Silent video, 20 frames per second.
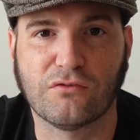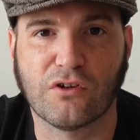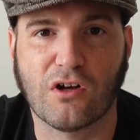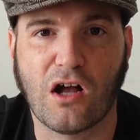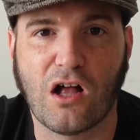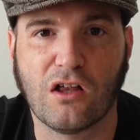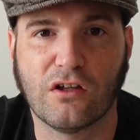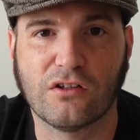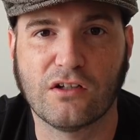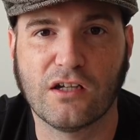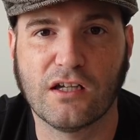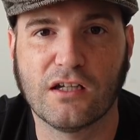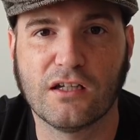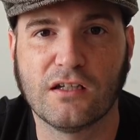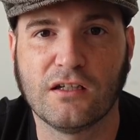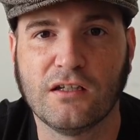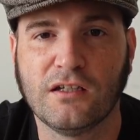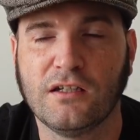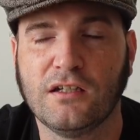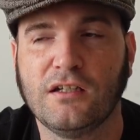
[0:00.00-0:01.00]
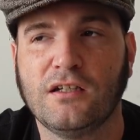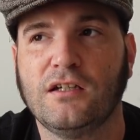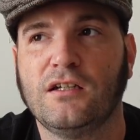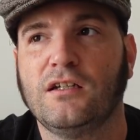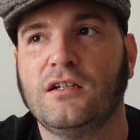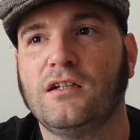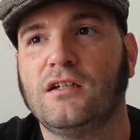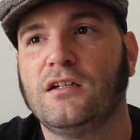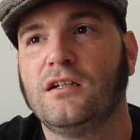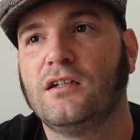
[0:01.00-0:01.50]
for holiday,
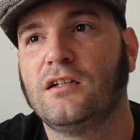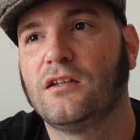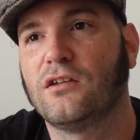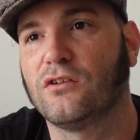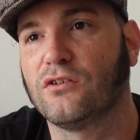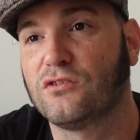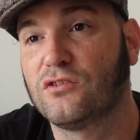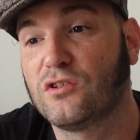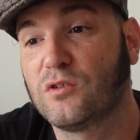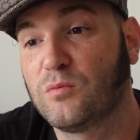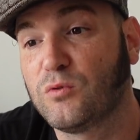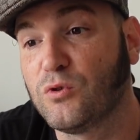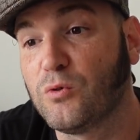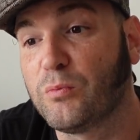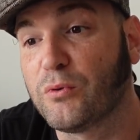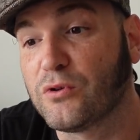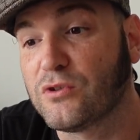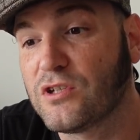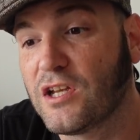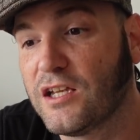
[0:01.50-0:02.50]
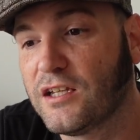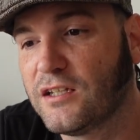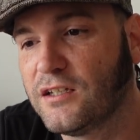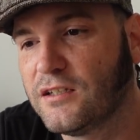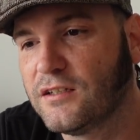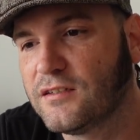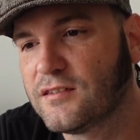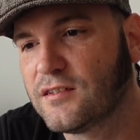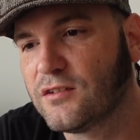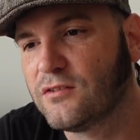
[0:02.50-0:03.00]
they're super taking
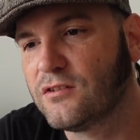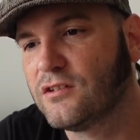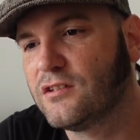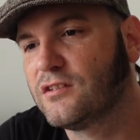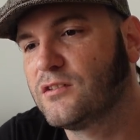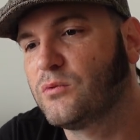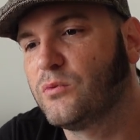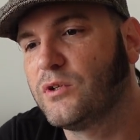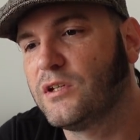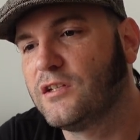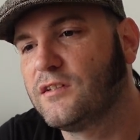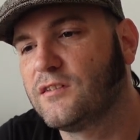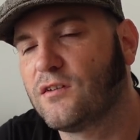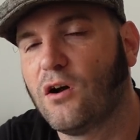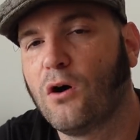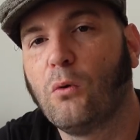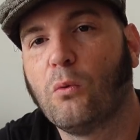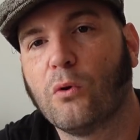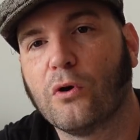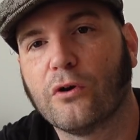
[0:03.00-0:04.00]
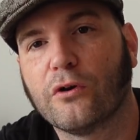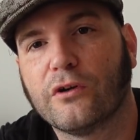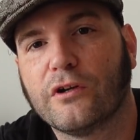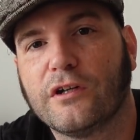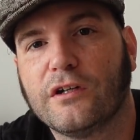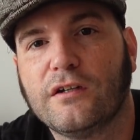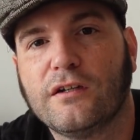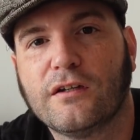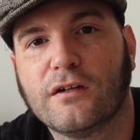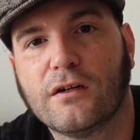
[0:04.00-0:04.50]
it serious. Winnie's all
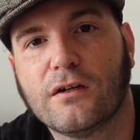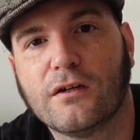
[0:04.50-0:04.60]
worried.